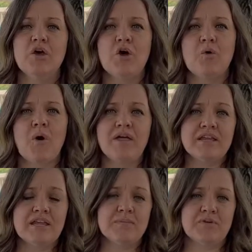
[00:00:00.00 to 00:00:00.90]

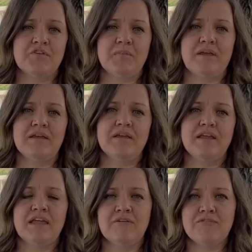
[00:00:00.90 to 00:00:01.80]
quality improvement,
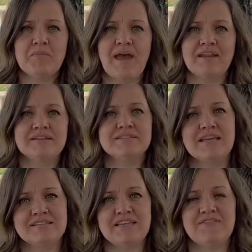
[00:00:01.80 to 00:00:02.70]
informatics,
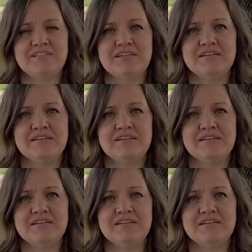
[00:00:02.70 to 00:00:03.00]
and safety.